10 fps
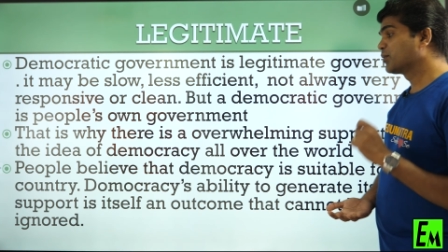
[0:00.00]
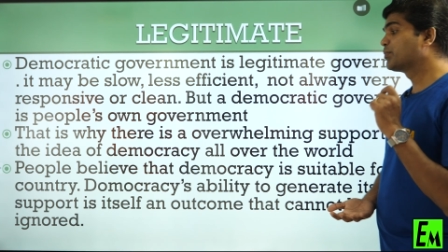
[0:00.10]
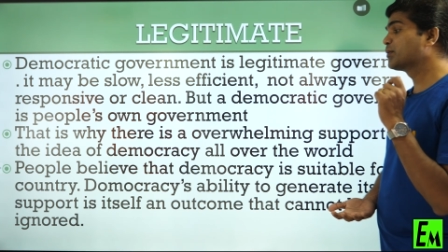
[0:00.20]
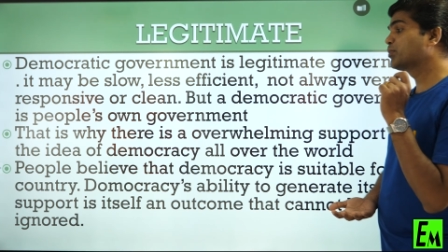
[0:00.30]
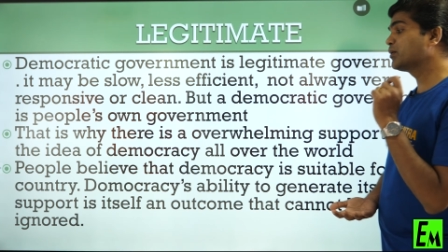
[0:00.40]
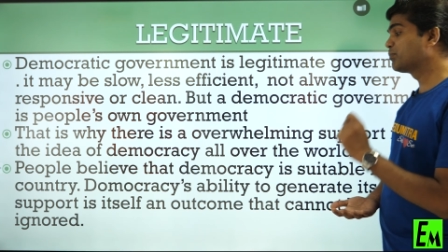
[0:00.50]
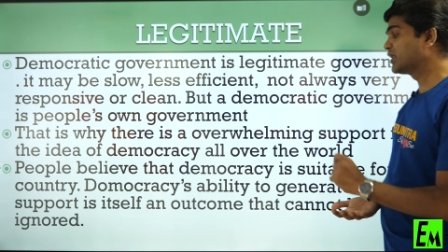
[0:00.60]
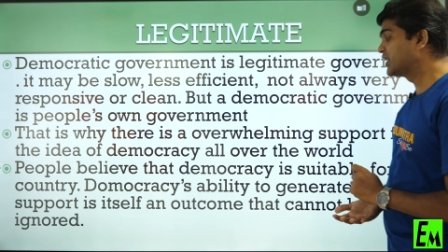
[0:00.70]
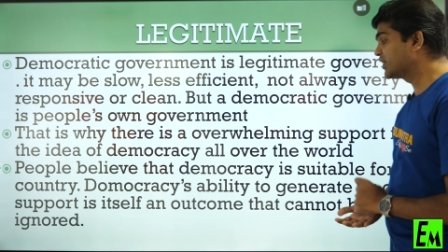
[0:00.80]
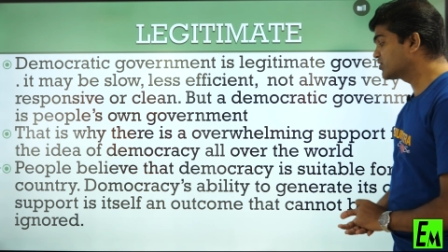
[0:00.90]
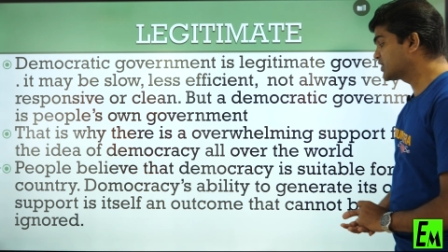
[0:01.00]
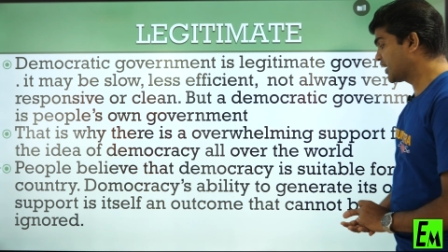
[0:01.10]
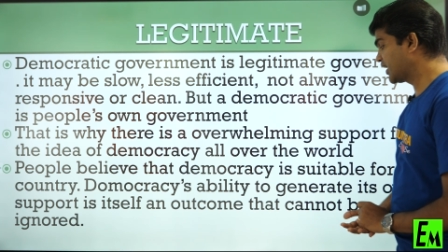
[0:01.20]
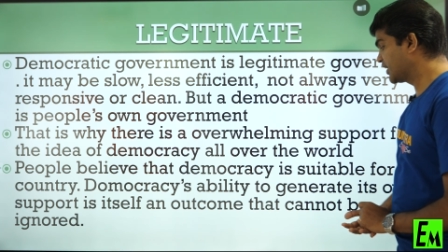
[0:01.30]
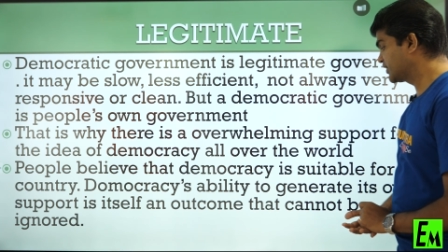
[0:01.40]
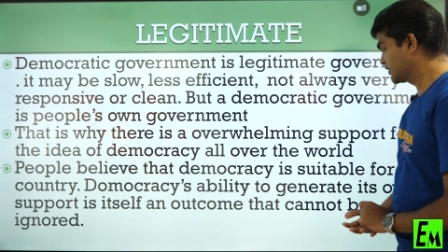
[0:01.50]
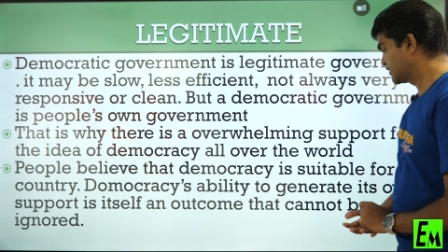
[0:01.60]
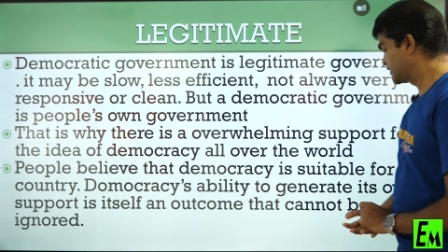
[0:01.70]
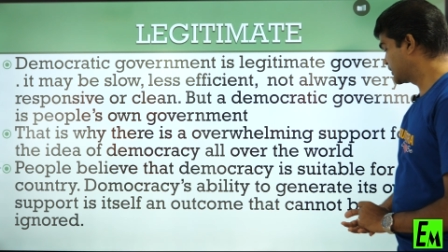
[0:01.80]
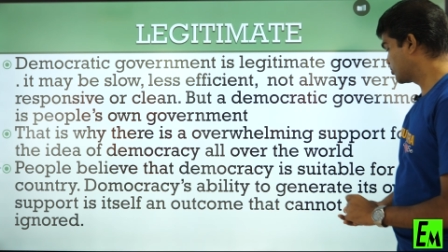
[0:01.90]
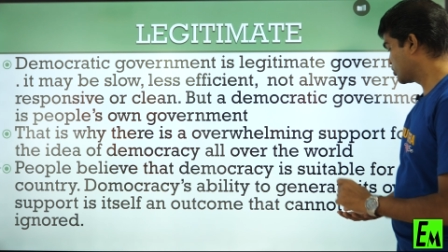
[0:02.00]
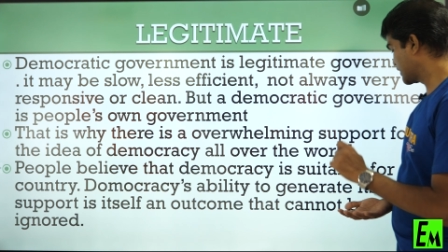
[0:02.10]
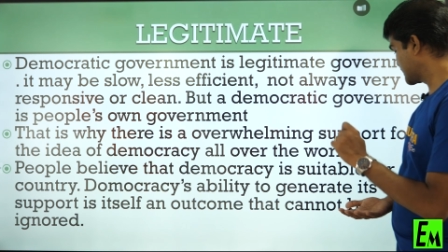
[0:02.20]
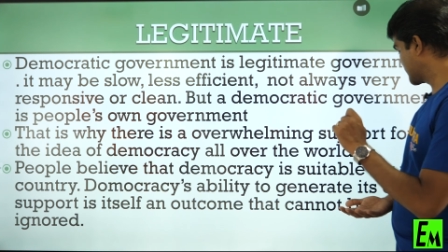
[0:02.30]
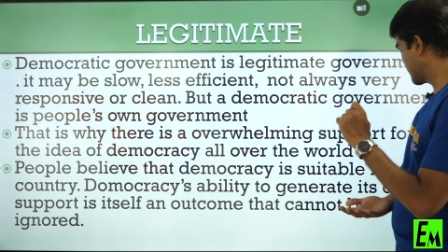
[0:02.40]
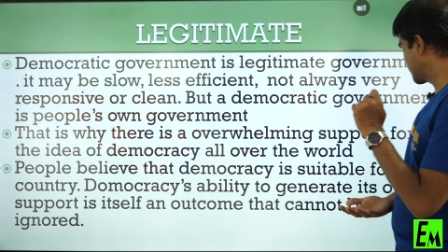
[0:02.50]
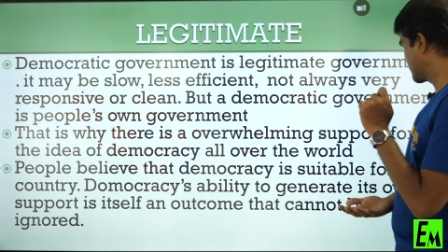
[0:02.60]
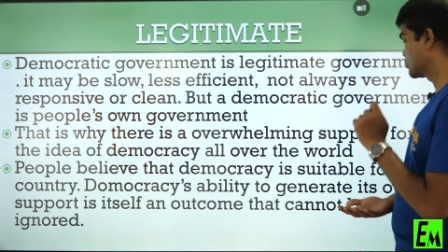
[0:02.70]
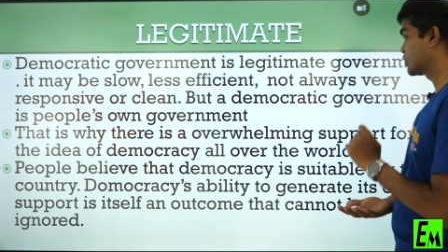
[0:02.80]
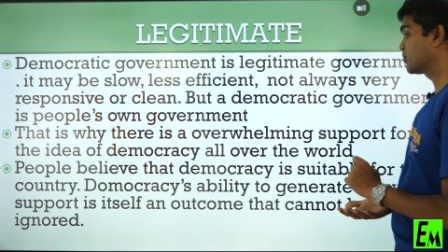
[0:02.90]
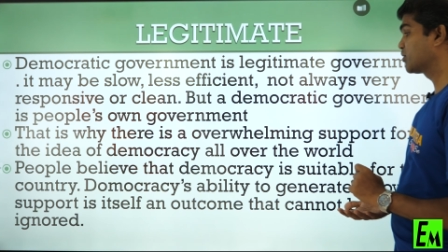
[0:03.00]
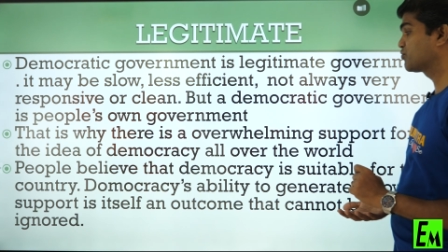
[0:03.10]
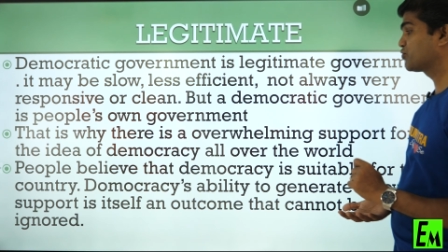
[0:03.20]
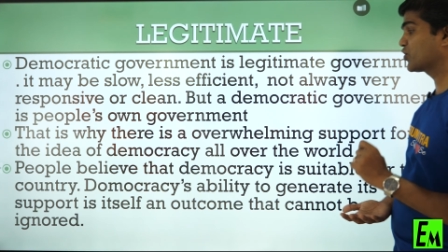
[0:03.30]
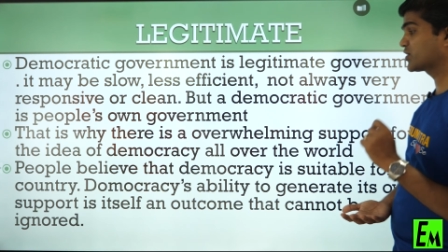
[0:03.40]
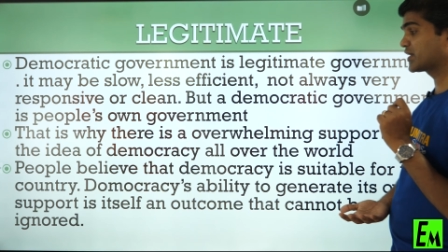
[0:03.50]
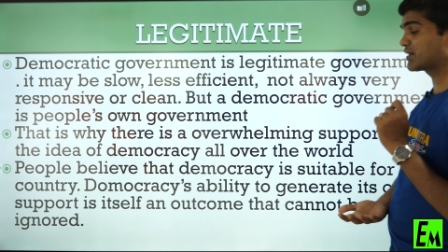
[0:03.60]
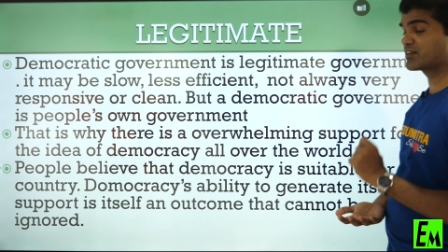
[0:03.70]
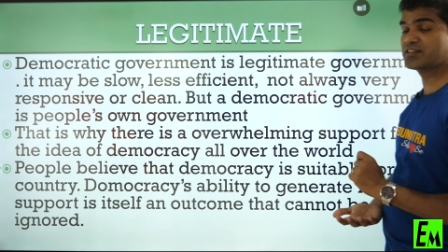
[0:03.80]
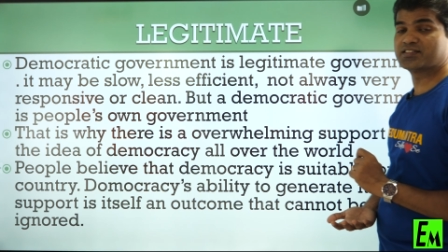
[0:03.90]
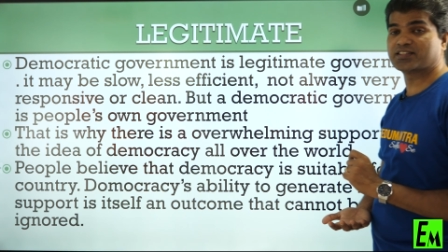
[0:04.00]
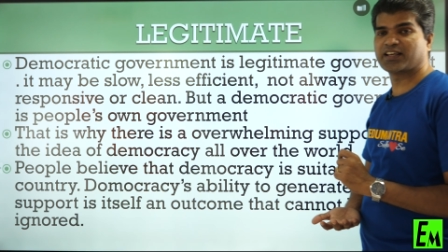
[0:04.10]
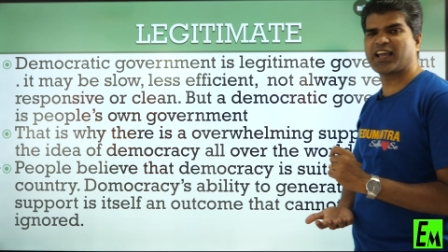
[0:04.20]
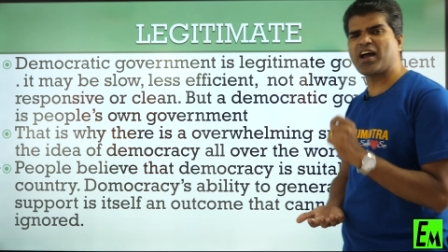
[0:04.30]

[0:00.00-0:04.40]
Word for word: People believe that democracy is suitable for their country.